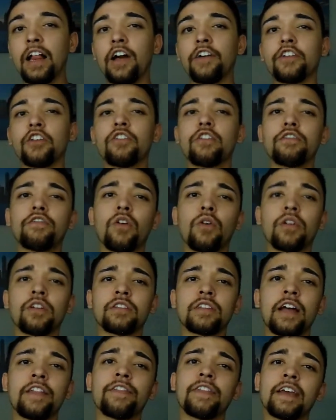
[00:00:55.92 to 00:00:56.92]
allowing you to
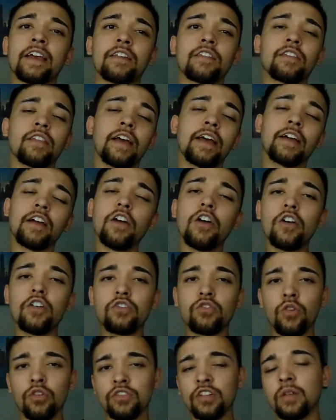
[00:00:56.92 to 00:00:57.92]
focus on things like
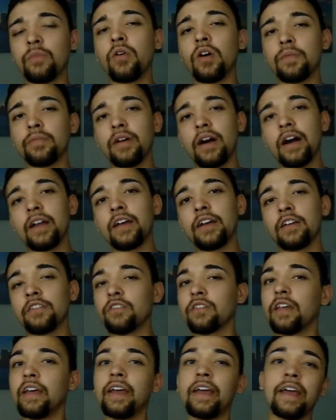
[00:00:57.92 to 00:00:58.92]
sourcing more
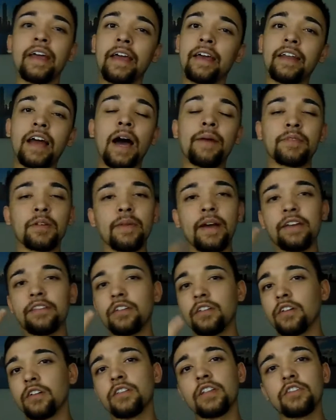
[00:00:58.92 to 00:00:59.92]
products and
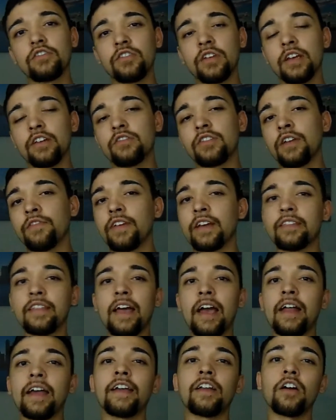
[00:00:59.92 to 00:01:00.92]
optimizing your listing, stuff like
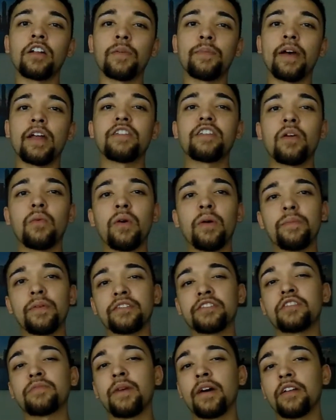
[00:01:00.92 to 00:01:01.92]
that. It all depends on what
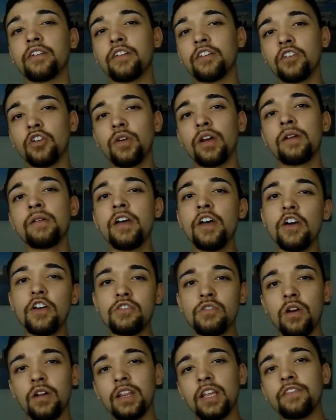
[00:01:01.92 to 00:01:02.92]
business model you're doing.
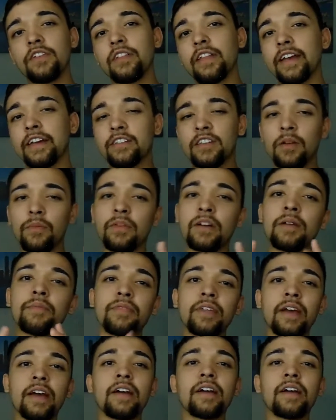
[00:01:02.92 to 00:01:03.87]
So I'll leave a link somewhere up